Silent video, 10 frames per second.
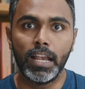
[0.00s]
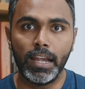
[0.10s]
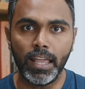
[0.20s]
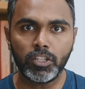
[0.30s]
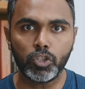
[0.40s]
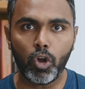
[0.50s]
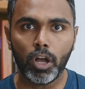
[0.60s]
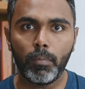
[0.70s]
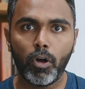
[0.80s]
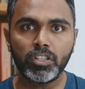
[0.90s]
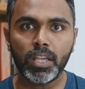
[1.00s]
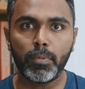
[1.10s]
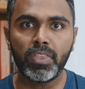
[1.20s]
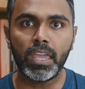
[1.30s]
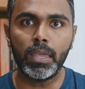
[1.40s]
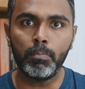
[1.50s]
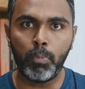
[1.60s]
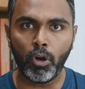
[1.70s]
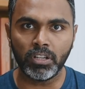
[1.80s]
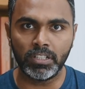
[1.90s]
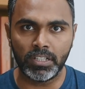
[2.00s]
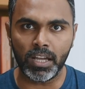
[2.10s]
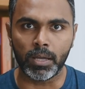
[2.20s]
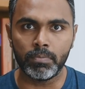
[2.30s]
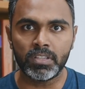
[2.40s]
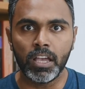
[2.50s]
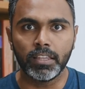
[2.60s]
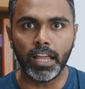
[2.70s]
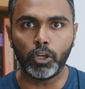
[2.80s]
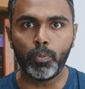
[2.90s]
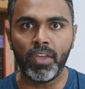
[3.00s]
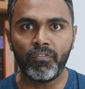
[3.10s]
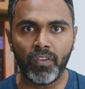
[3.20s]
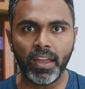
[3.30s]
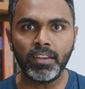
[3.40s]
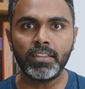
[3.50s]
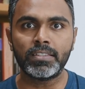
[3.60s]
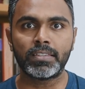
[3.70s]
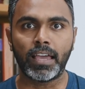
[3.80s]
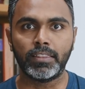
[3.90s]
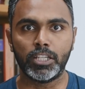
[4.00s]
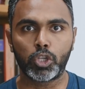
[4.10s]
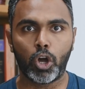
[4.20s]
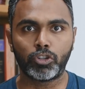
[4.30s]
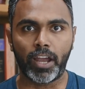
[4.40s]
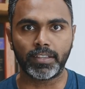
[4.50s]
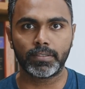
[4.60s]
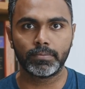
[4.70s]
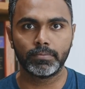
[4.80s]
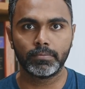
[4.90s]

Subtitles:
let's talk about some of the important terms that you may find inside these contracts.